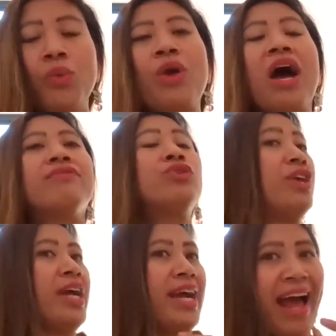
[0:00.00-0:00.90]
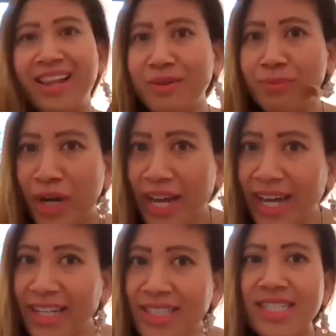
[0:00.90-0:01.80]
we have to
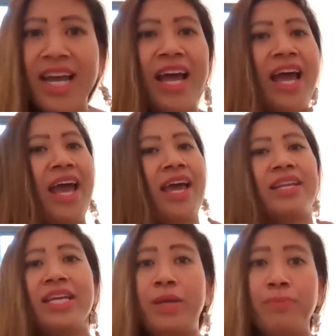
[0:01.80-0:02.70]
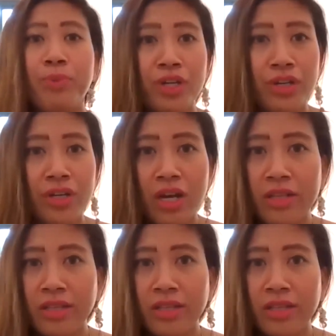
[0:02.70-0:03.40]
recalibrate and keep on